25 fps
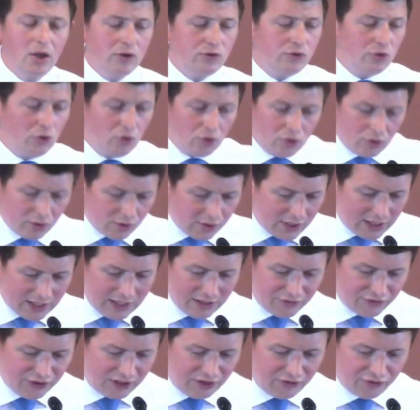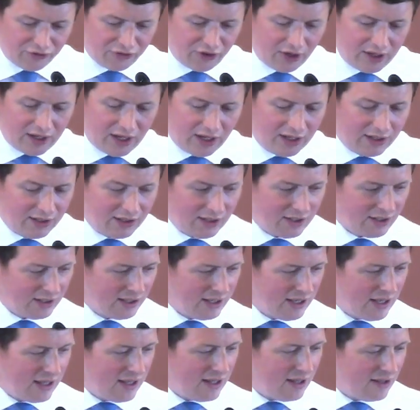Nor is he saying
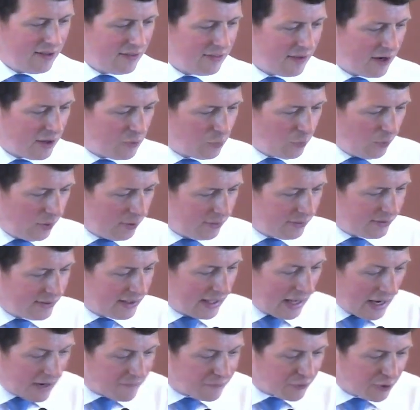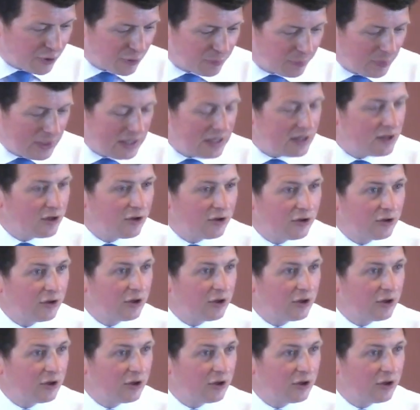there will never be